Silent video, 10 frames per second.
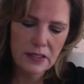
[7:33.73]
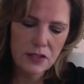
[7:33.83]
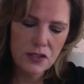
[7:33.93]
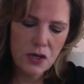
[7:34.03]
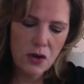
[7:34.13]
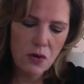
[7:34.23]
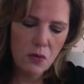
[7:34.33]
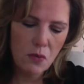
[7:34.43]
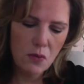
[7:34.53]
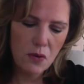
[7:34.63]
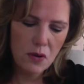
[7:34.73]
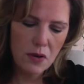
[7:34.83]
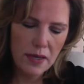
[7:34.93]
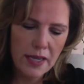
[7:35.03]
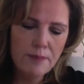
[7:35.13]
So
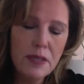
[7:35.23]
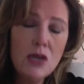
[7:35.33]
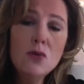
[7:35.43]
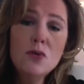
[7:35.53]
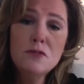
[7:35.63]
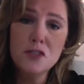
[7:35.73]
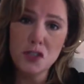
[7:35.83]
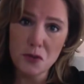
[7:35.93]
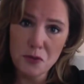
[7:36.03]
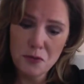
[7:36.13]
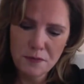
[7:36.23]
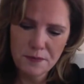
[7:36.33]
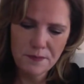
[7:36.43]
it behooves you.